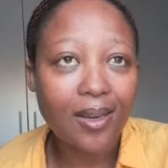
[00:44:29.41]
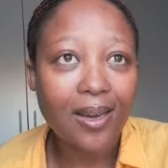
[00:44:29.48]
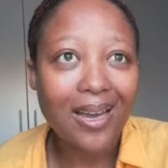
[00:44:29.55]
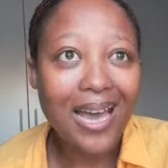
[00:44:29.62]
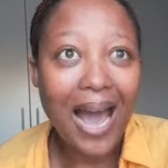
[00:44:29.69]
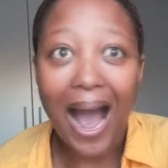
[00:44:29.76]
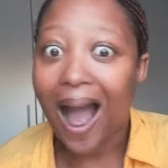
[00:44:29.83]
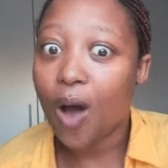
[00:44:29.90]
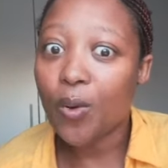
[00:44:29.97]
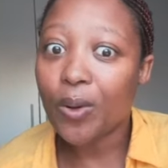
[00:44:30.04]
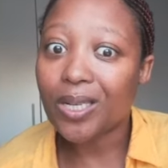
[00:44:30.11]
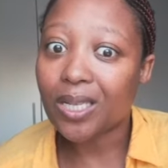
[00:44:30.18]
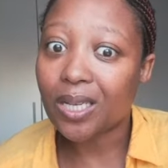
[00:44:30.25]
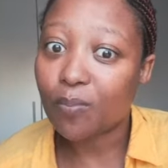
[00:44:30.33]
How
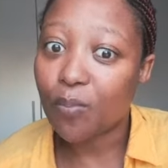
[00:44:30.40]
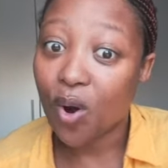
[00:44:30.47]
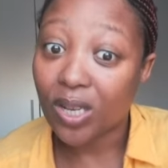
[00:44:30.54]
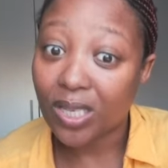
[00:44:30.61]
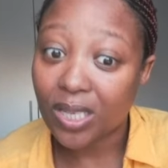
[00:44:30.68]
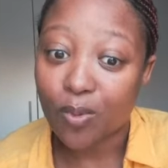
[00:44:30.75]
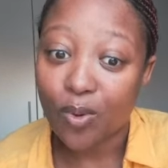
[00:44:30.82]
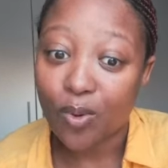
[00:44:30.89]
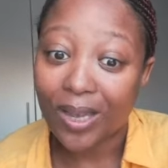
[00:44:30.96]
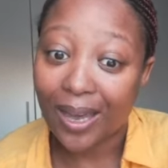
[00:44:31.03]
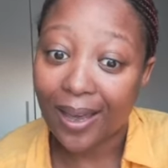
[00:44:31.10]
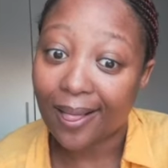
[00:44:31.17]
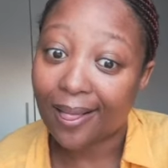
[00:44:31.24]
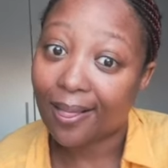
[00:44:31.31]

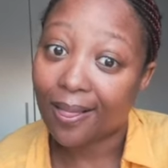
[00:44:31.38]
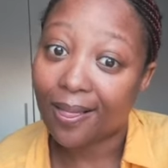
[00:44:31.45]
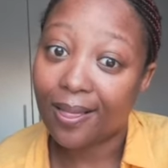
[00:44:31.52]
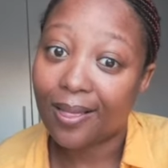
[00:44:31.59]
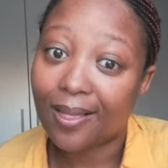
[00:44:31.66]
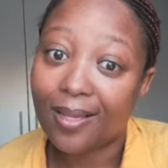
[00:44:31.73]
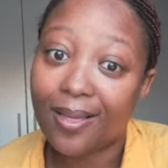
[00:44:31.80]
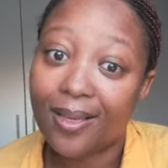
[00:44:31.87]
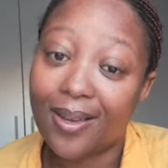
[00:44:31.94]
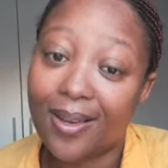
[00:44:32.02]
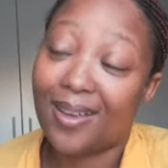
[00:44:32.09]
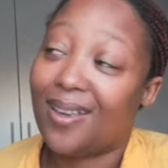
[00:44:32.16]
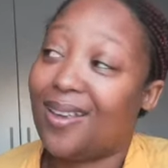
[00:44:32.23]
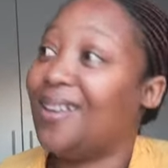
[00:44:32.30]
is it possible,
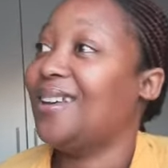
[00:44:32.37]
girl?